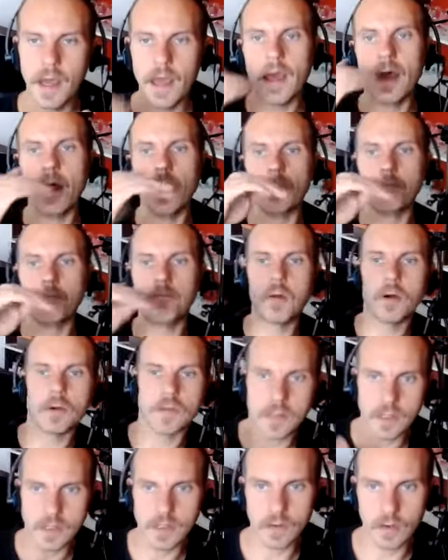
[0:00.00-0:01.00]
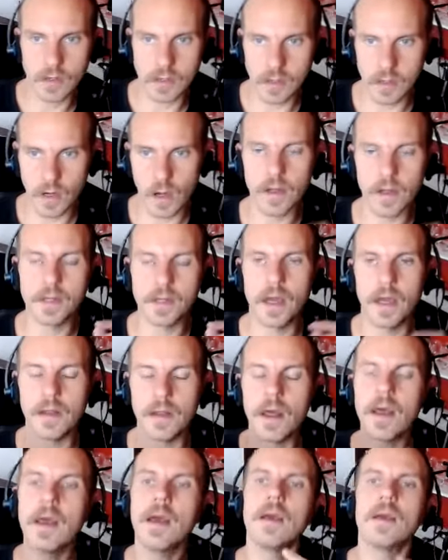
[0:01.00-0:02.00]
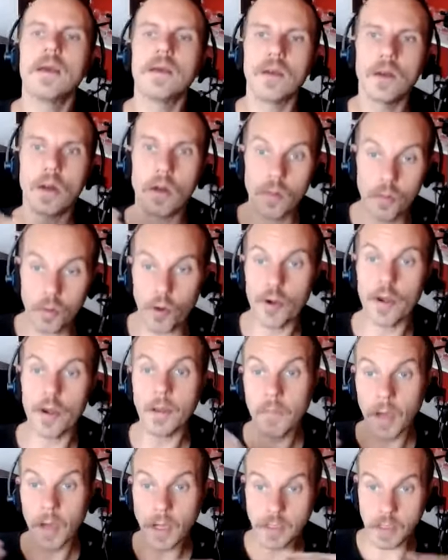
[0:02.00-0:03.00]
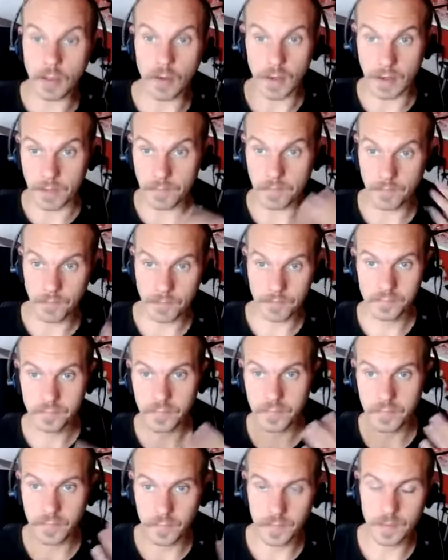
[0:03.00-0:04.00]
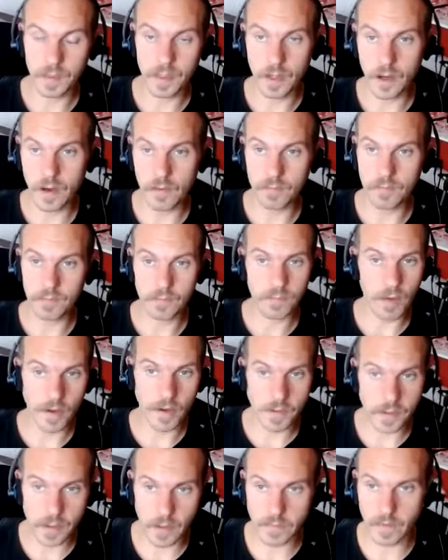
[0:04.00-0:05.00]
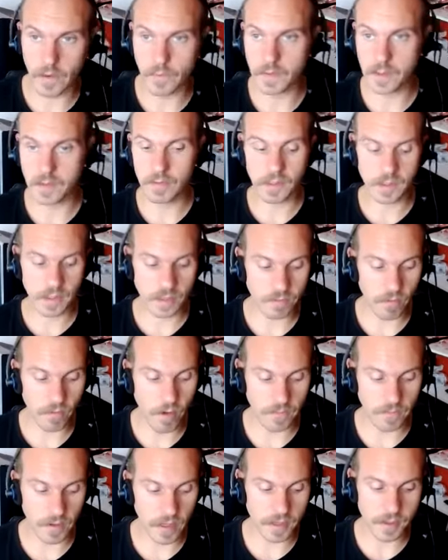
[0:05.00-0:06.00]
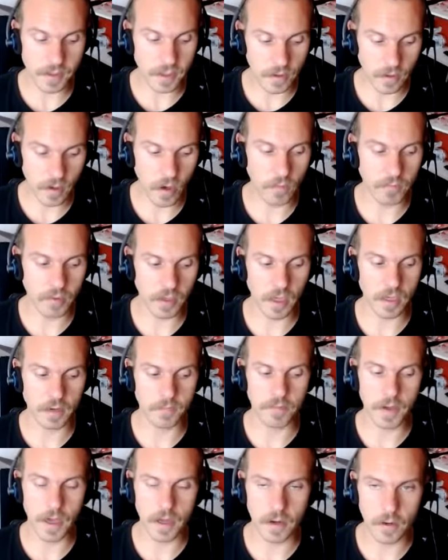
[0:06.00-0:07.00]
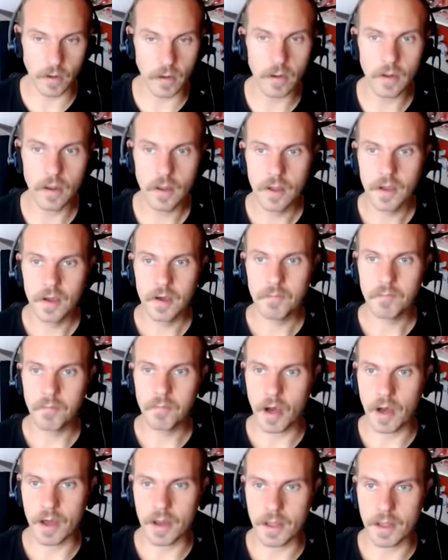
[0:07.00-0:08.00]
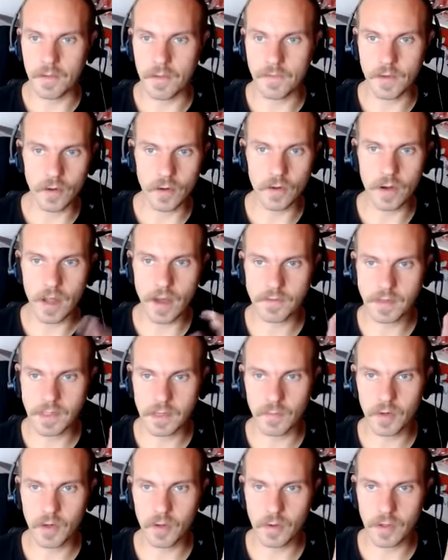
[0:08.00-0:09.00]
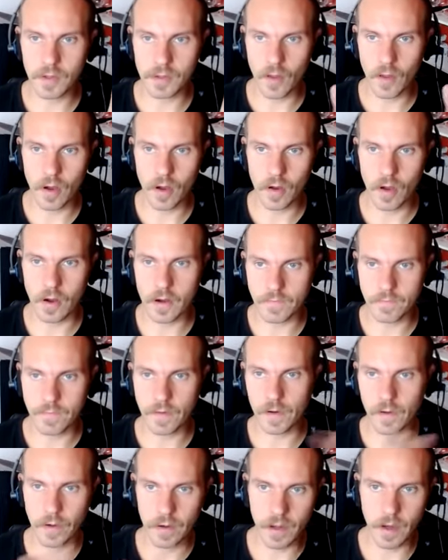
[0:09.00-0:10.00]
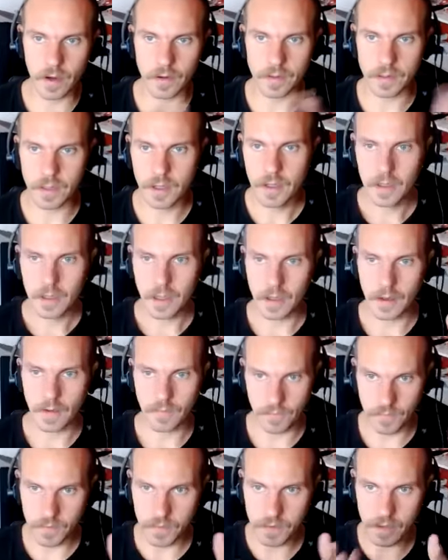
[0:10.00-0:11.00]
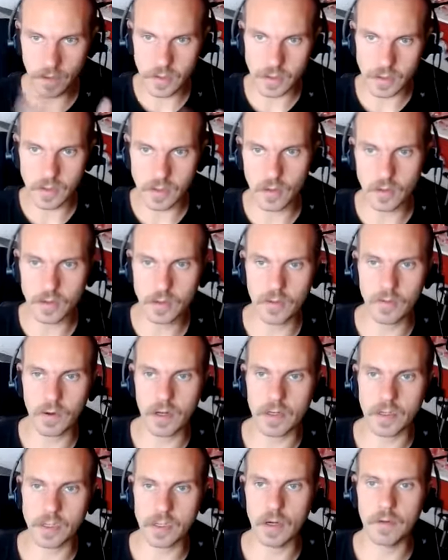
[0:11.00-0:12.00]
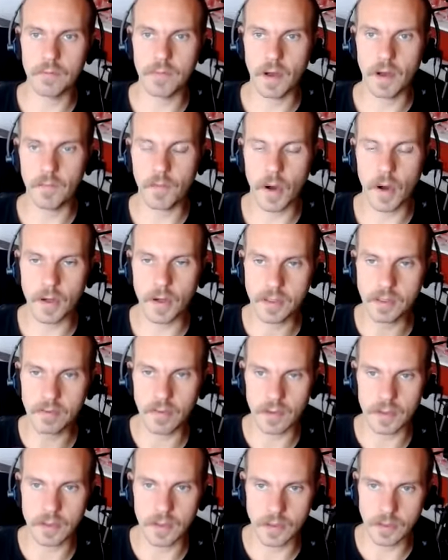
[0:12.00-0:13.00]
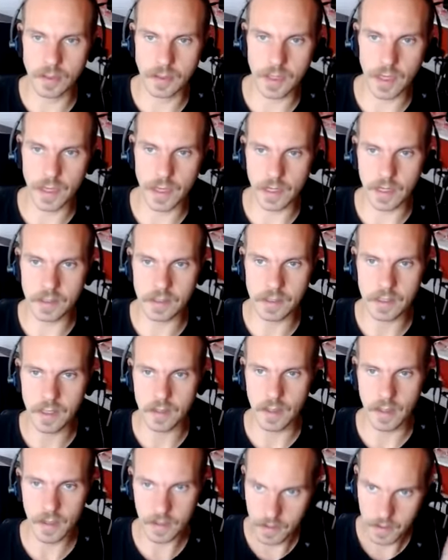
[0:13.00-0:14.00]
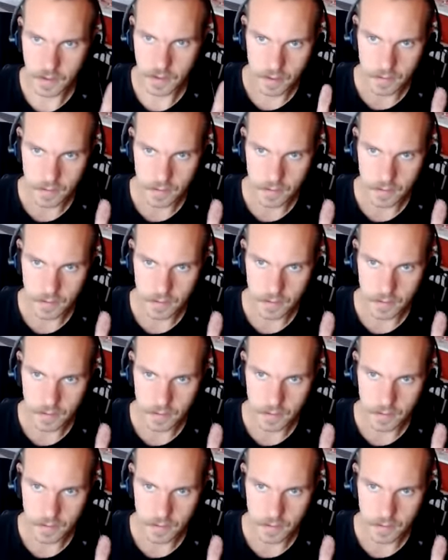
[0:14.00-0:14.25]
and post a screenshot. And, learning by doing. Microsoft Office 365 isn't a complicated panel. But if you don't have someone who can log on and figure it out, they're just told to create a shared mailbox with certain settings and they